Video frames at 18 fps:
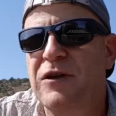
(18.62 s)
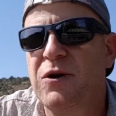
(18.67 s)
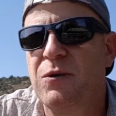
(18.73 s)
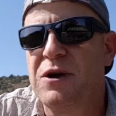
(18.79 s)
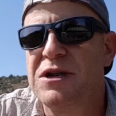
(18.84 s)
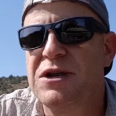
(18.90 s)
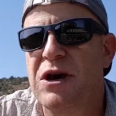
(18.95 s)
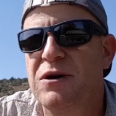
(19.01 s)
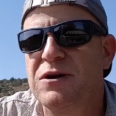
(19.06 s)

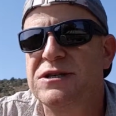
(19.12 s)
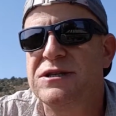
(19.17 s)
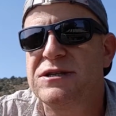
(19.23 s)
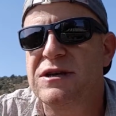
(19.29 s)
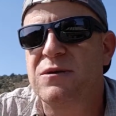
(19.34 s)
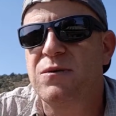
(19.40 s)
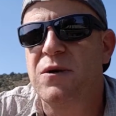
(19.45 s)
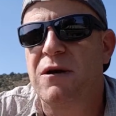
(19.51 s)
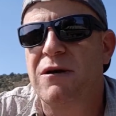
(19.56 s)
you will
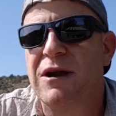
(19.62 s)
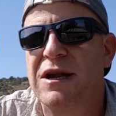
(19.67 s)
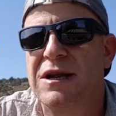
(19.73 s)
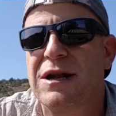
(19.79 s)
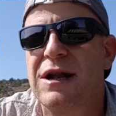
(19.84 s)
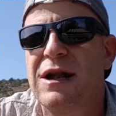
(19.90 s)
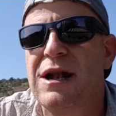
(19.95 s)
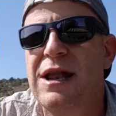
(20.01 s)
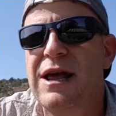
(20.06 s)
notice that we're
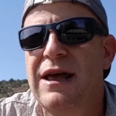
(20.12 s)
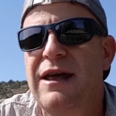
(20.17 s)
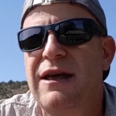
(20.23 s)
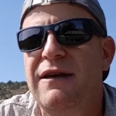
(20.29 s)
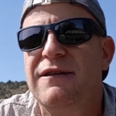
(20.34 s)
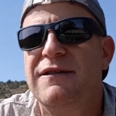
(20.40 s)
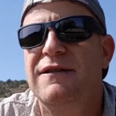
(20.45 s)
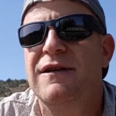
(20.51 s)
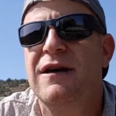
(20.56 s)
at
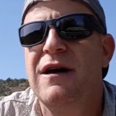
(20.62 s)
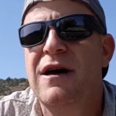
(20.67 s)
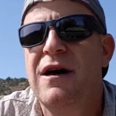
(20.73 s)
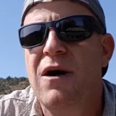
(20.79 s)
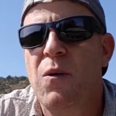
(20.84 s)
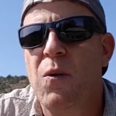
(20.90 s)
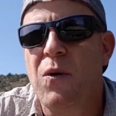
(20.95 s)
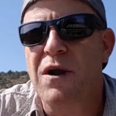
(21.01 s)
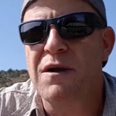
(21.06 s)
least
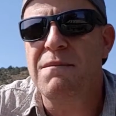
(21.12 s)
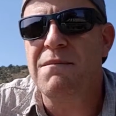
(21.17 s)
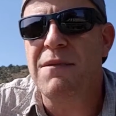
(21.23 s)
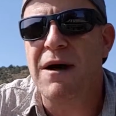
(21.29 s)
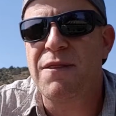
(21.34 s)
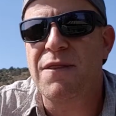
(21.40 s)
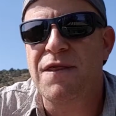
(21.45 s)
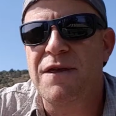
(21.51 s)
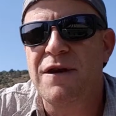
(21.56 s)
1
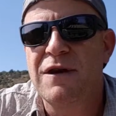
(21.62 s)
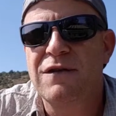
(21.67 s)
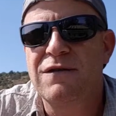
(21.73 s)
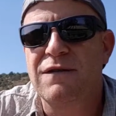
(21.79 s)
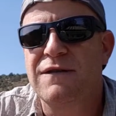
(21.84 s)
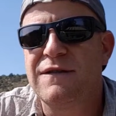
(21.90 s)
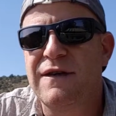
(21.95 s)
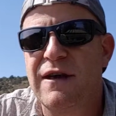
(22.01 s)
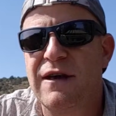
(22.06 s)
month
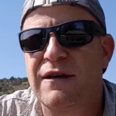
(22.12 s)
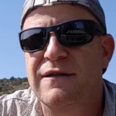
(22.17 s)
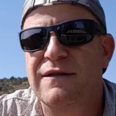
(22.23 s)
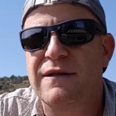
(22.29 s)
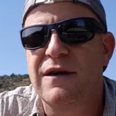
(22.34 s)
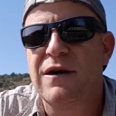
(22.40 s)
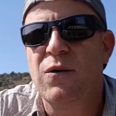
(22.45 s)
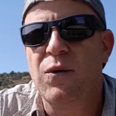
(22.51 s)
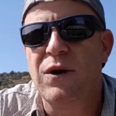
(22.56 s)
to
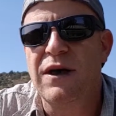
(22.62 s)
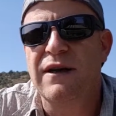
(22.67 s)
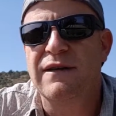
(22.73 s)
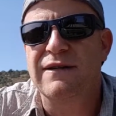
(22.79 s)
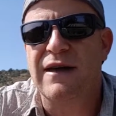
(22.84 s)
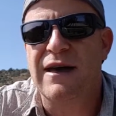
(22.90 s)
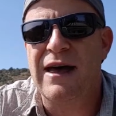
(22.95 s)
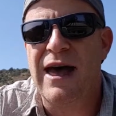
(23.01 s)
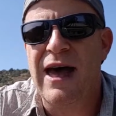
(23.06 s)
6
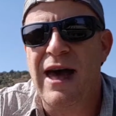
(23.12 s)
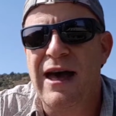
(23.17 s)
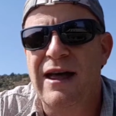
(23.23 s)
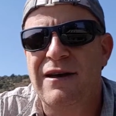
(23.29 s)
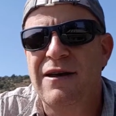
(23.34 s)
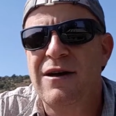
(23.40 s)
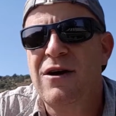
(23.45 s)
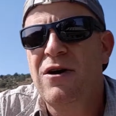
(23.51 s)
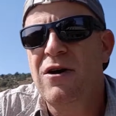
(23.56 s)
weeks
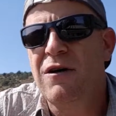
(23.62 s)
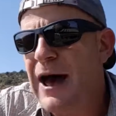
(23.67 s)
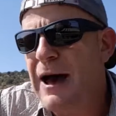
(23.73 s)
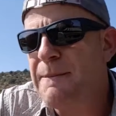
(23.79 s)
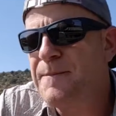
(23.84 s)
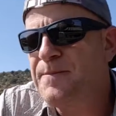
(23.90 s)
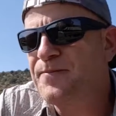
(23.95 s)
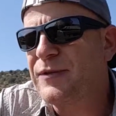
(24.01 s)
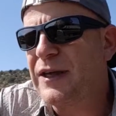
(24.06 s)
ahead.
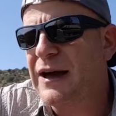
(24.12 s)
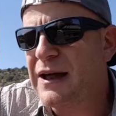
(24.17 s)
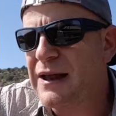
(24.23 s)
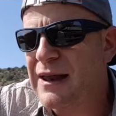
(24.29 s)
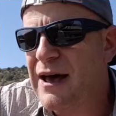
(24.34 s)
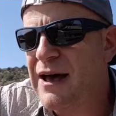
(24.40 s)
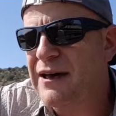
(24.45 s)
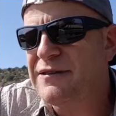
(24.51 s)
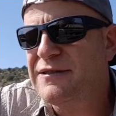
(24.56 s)

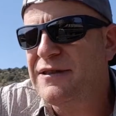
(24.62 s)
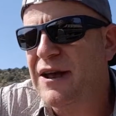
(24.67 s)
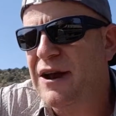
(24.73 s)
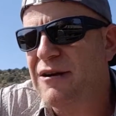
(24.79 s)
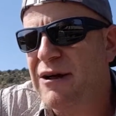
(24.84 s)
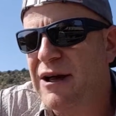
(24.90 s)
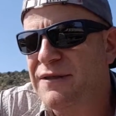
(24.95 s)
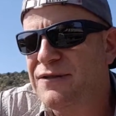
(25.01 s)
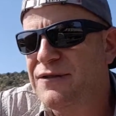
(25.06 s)
Last
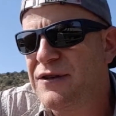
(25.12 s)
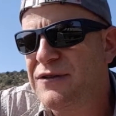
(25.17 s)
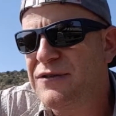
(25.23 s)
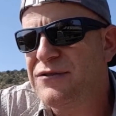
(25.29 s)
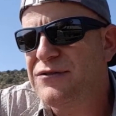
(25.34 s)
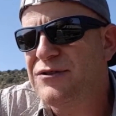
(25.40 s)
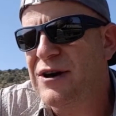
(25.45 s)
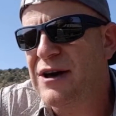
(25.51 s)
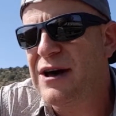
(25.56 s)
year at
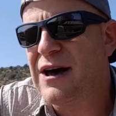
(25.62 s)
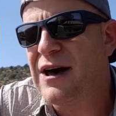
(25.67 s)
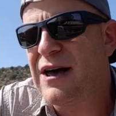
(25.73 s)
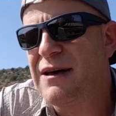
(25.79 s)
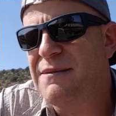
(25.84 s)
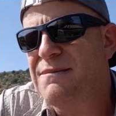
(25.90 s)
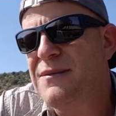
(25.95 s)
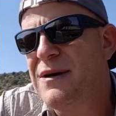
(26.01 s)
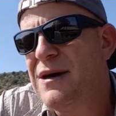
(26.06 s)
this
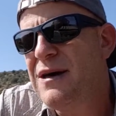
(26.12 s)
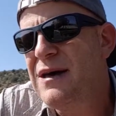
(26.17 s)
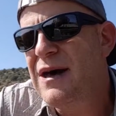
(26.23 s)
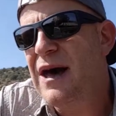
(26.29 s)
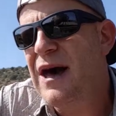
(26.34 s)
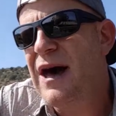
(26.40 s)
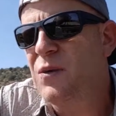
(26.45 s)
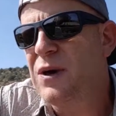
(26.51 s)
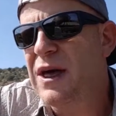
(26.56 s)
time
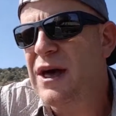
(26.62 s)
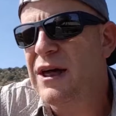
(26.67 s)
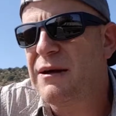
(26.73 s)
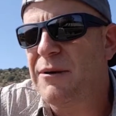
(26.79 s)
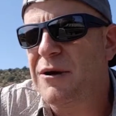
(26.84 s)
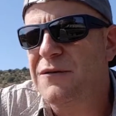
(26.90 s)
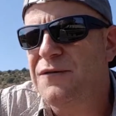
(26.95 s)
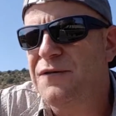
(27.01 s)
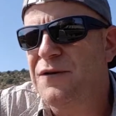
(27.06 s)
we had
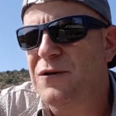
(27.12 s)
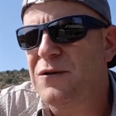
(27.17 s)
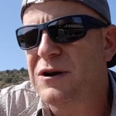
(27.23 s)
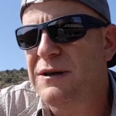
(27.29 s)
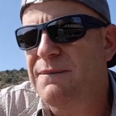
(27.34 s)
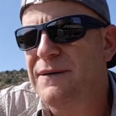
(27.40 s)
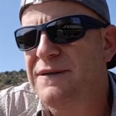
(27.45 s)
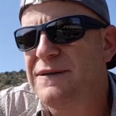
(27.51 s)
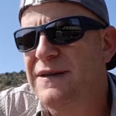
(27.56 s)
about
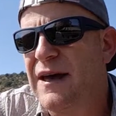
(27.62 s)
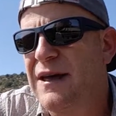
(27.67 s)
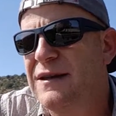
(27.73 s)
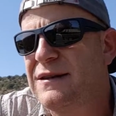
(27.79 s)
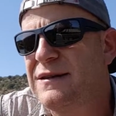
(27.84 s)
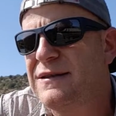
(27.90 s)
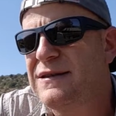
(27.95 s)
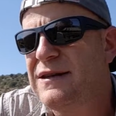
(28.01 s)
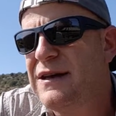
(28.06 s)

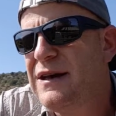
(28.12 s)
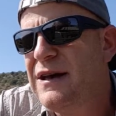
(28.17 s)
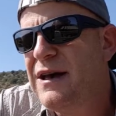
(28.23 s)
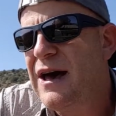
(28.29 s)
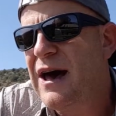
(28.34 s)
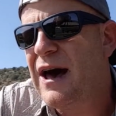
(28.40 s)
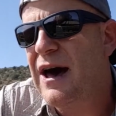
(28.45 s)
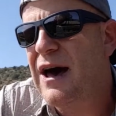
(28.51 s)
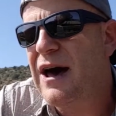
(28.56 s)
40%
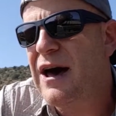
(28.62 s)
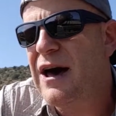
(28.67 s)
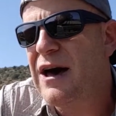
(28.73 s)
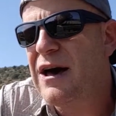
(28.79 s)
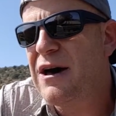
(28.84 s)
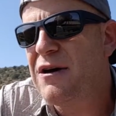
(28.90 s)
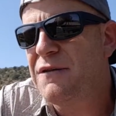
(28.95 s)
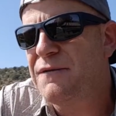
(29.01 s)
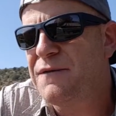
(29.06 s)

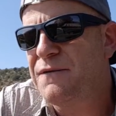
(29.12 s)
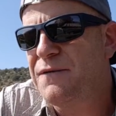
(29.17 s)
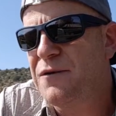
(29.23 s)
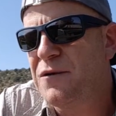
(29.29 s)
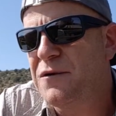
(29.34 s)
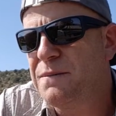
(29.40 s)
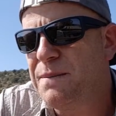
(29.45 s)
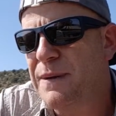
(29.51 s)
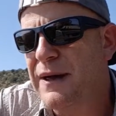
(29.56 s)
of the
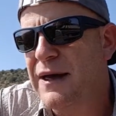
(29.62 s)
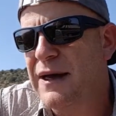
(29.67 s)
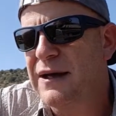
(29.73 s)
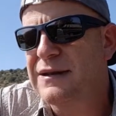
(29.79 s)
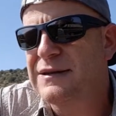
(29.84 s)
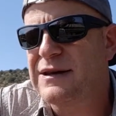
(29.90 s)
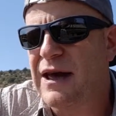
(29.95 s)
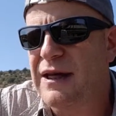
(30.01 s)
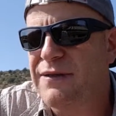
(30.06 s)
fruit
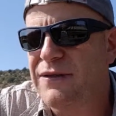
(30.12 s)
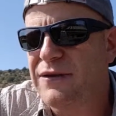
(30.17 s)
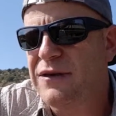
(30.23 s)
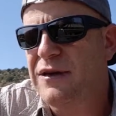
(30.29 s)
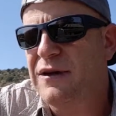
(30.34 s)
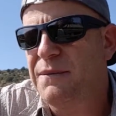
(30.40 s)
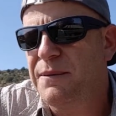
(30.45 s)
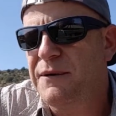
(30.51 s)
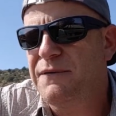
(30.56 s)
picked, and the
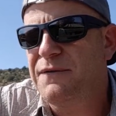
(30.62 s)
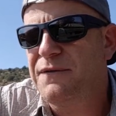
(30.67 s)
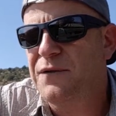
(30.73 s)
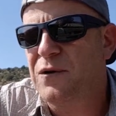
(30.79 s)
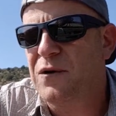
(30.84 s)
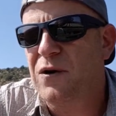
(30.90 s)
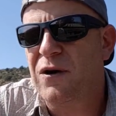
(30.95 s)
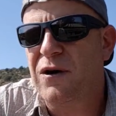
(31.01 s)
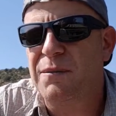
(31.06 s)
year
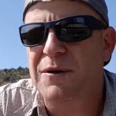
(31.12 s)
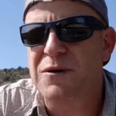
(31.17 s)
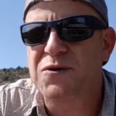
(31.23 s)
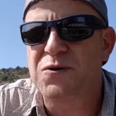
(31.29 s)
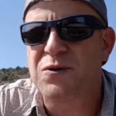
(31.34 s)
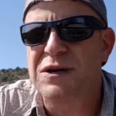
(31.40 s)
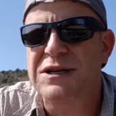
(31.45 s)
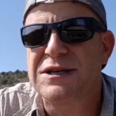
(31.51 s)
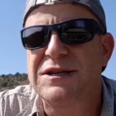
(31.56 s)
before
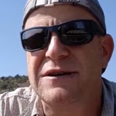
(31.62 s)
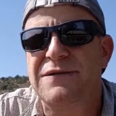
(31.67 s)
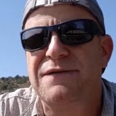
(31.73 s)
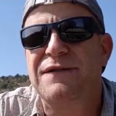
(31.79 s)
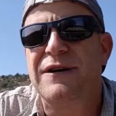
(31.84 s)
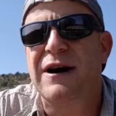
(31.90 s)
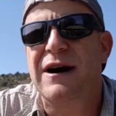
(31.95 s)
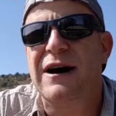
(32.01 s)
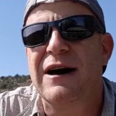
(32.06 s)
about
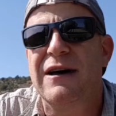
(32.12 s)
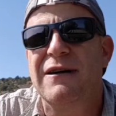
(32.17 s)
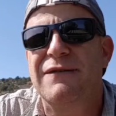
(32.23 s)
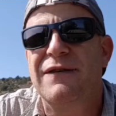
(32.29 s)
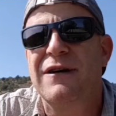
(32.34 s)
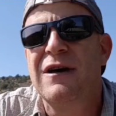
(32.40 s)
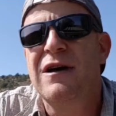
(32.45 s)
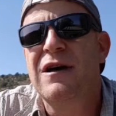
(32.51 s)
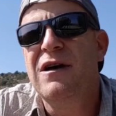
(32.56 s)

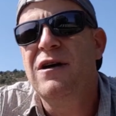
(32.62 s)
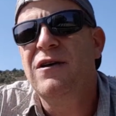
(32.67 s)
25%.